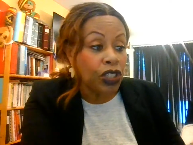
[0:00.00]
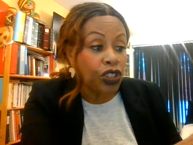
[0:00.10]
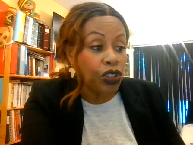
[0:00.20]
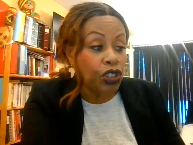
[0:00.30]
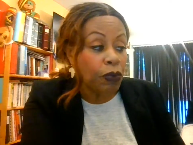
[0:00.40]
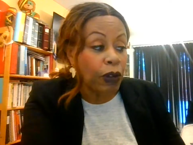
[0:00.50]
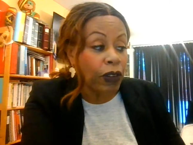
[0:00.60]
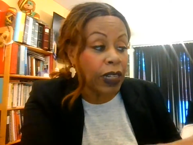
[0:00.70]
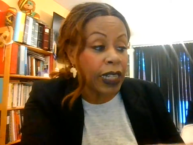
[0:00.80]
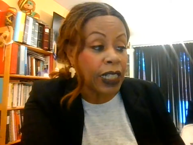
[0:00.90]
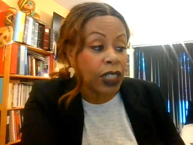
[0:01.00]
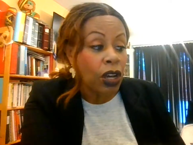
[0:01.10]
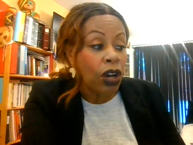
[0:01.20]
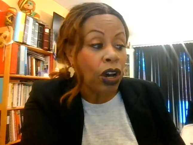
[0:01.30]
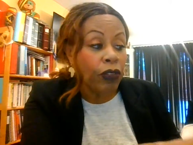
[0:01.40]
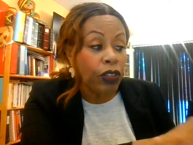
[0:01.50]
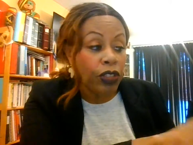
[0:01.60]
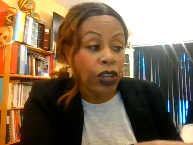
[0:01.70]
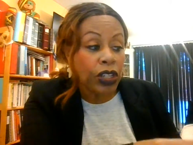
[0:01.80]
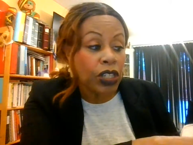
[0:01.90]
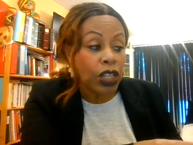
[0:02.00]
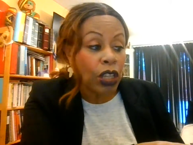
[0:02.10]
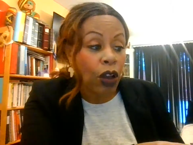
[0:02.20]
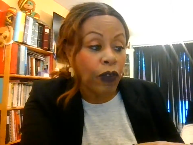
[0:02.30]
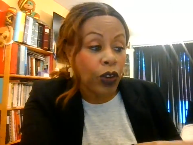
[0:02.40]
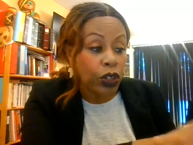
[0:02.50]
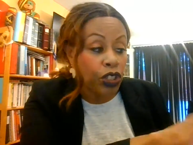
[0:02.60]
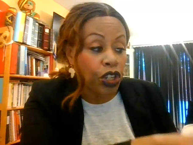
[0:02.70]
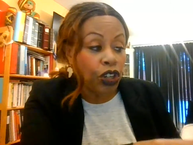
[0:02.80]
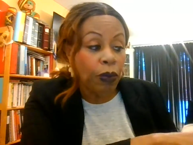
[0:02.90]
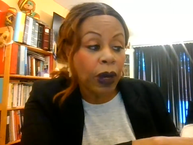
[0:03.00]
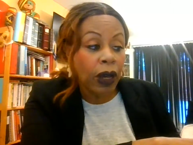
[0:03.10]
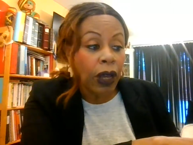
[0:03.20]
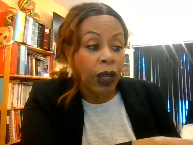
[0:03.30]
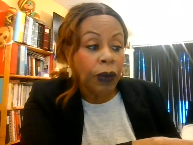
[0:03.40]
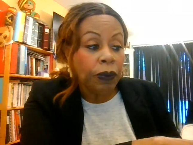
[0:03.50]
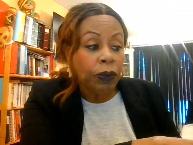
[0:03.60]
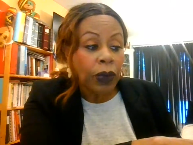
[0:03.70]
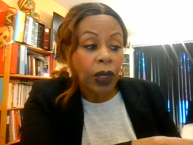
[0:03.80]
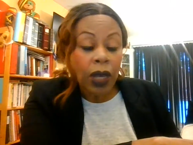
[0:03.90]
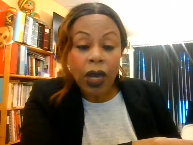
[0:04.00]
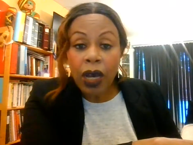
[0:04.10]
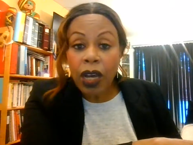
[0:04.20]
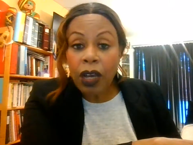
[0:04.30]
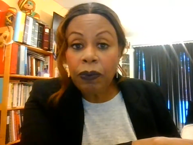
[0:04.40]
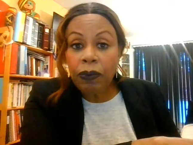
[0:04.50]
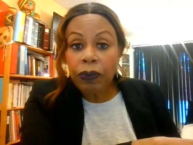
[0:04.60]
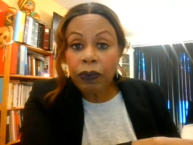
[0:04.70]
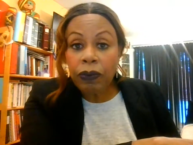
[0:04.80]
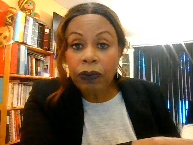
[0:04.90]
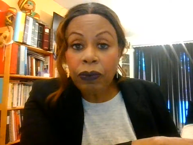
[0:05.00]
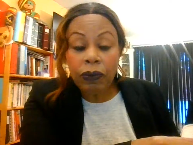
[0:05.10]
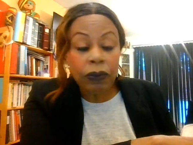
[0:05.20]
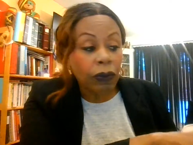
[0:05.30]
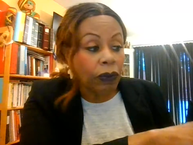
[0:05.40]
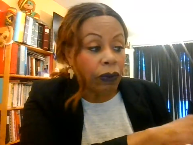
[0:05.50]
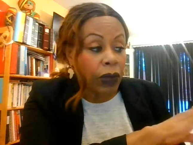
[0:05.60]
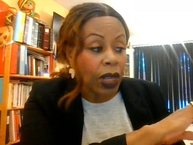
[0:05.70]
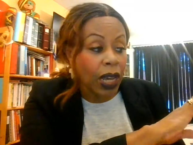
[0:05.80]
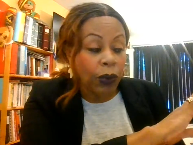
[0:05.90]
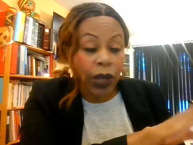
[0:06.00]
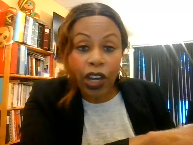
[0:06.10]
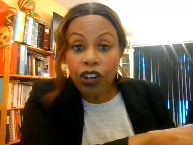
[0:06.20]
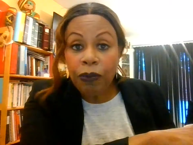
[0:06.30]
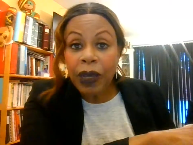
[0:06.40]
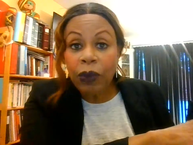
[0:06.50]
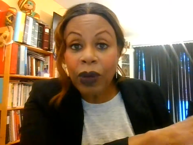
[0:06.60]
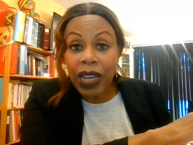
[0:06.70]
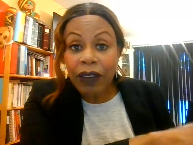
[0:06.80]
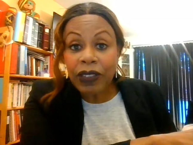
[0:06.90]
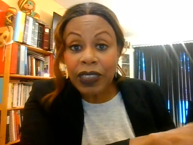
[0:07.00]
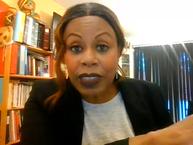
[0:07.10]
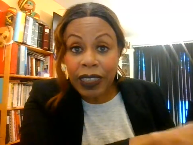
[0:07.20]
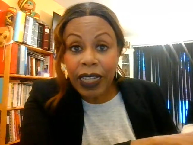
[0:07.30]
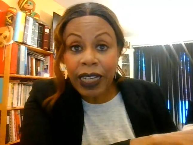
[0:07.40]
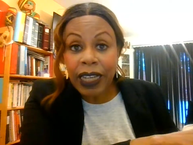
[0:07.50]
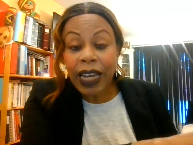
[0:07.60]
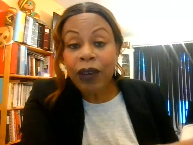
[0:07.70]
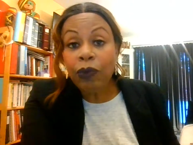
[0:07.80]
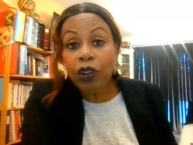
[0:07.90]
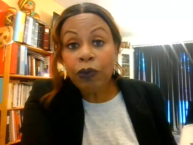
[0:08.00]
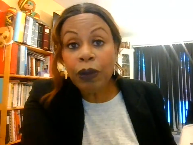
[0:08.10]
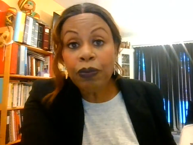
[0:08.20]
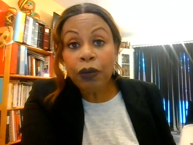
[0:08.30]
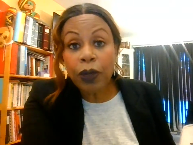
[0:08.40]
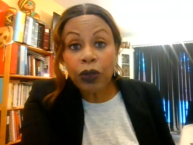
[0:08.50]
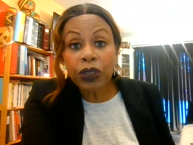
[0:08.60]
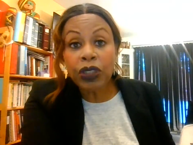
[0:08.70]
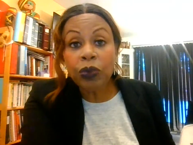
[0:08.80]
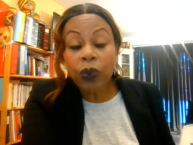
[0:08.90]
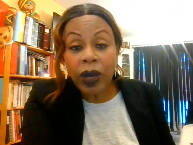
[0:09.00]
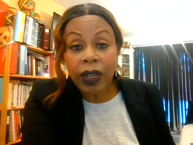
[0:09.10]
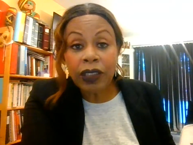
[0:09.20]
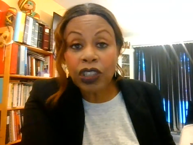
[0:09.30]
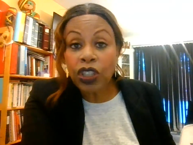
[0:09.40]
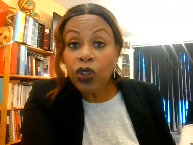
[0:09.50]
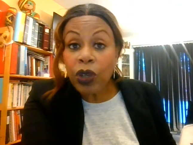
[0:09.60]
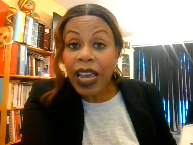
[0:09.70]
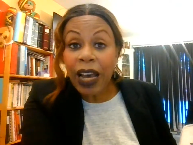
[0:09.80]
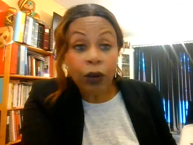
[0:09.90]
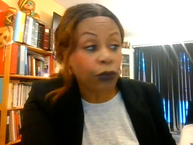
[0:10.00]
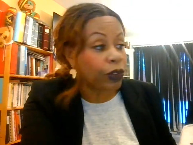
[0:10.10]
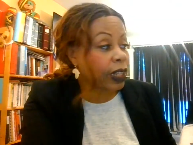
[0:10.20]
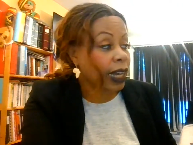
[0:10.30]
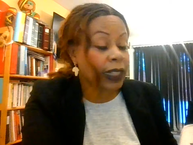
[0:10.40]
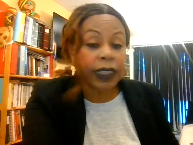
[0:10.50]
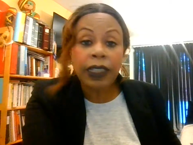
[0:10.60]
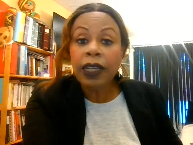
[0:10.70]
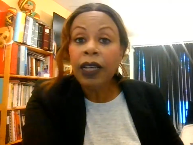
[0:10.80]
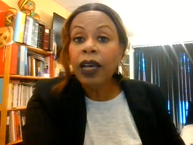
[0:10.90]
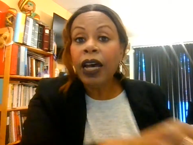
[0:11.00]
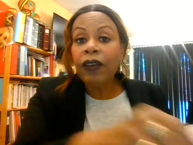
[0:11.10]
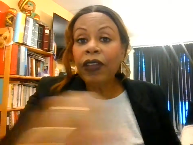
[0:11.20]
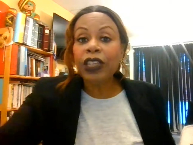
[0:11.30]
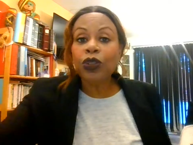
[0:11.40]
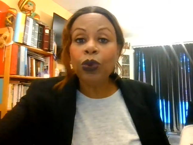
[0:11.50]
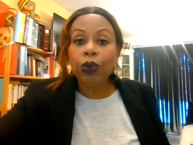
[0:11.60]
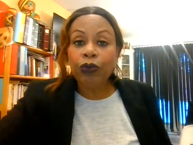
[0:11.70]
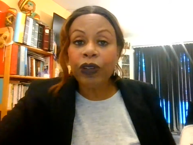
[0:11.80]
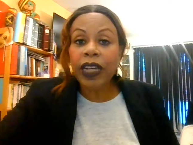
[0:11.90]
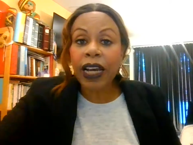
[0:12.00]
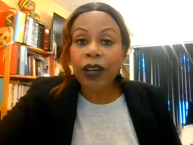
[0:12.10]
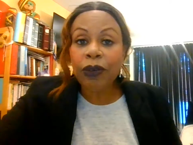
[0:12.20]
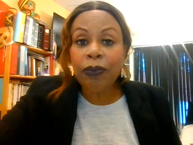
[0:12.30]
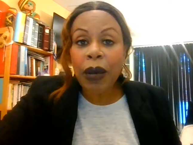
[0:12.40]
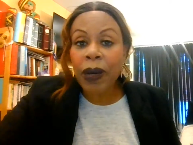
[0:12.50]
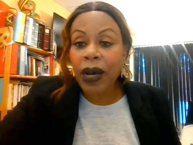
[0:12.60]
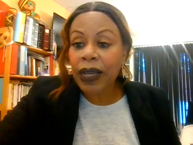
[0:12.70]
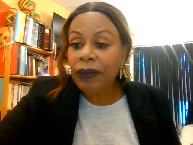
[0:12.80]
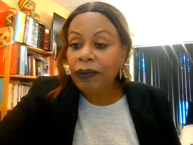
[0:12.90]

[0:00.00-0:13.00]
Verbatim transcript: is due to be released on the 30th of October. And we hope it will have its day and will be promoted well. So look out for that. And that's all for now. Bye-bye.